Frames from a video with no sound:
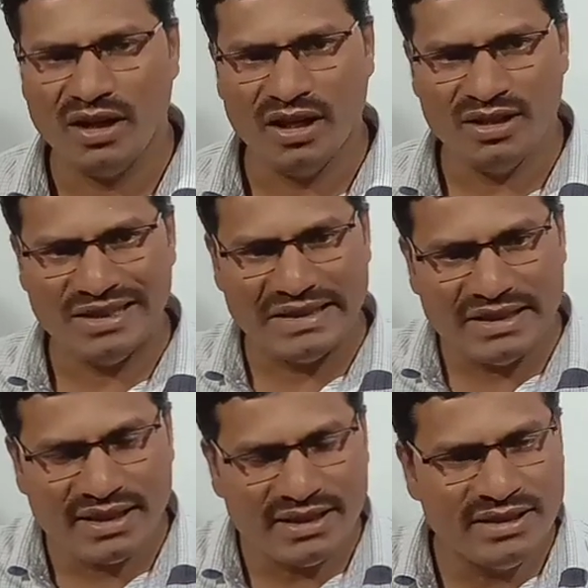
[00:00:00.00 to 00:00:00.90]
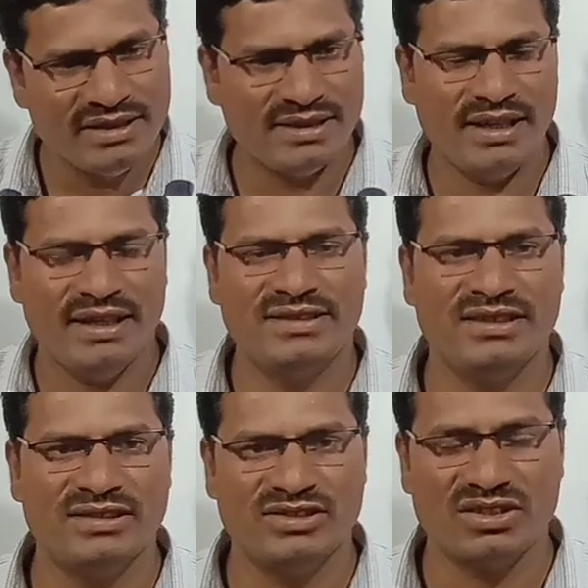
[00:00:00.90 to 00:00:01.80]
and their
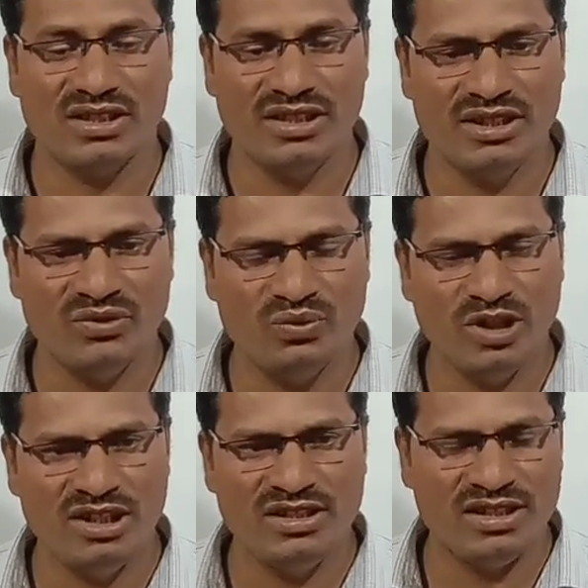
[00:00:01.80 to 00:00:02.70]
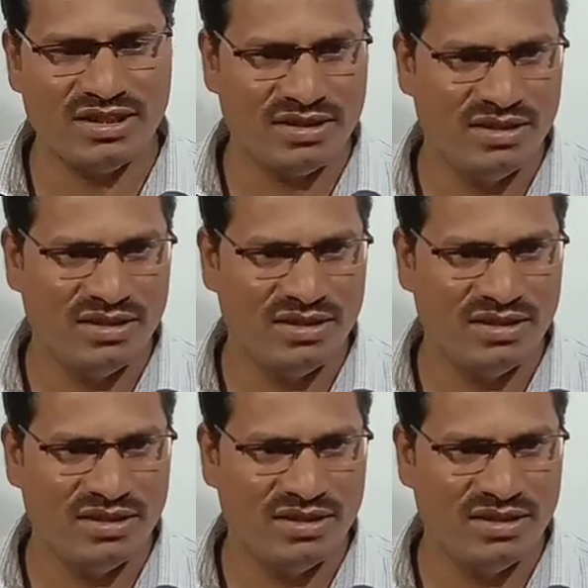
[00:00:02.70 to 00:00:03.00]
interactions in which